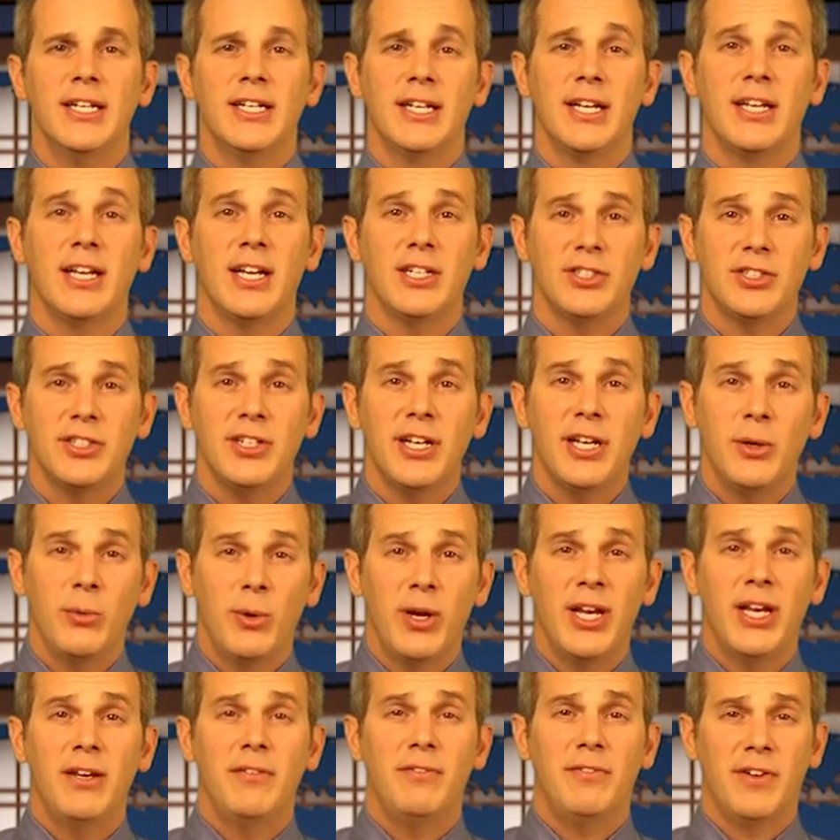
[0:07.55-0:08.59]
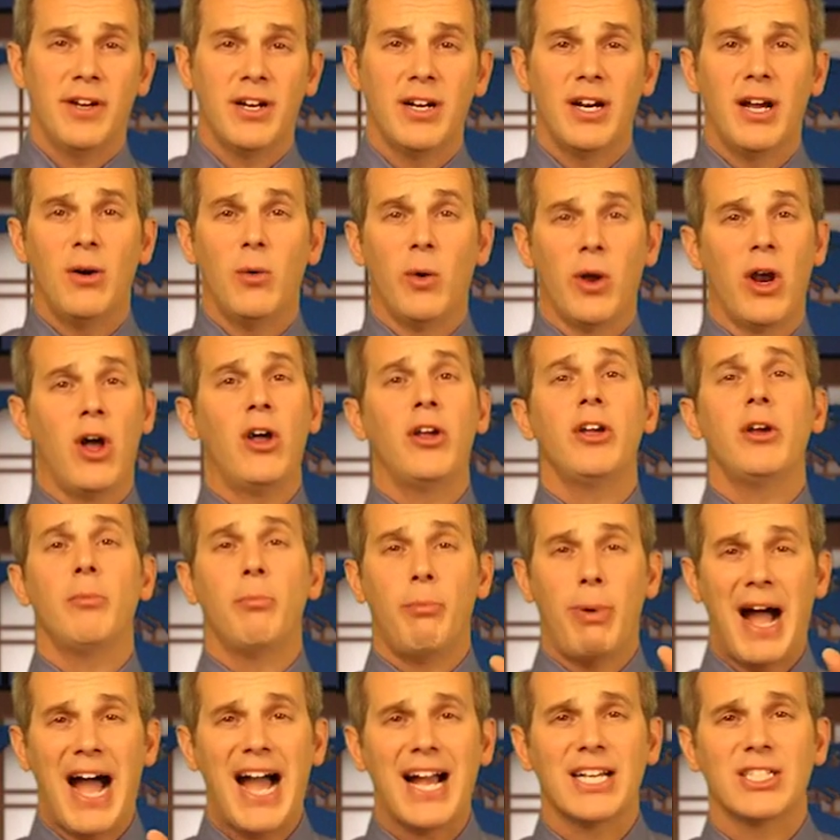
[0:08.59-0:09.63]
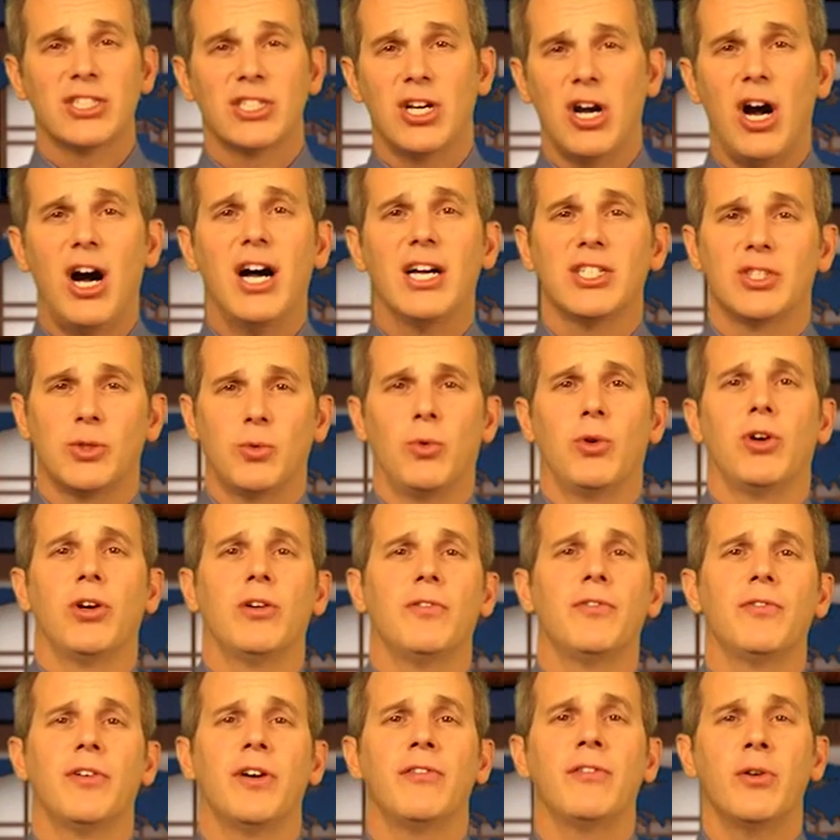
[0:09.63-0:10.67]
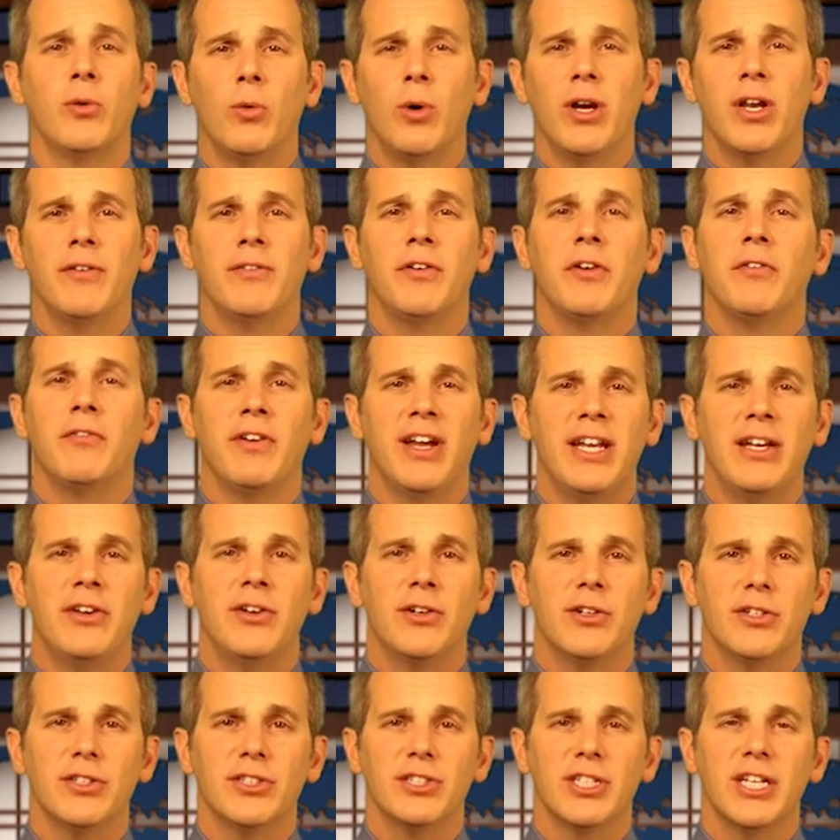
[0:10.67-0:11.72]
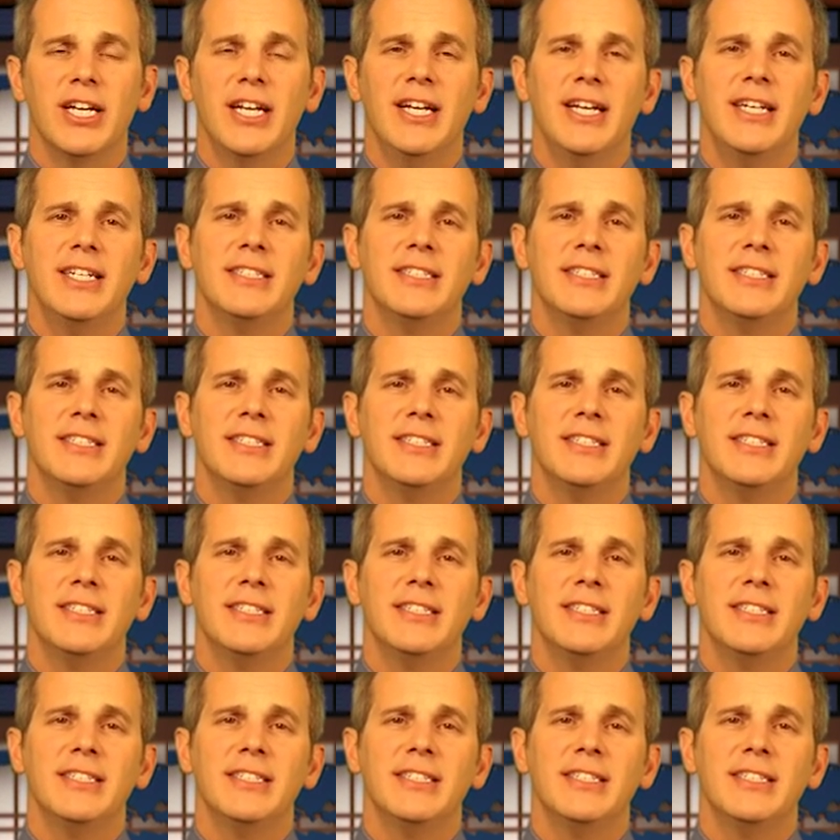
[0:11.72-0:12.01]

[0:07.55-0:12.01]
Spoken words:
Now yesterday you went in and figured out what all your box costs were for every one of your vendors.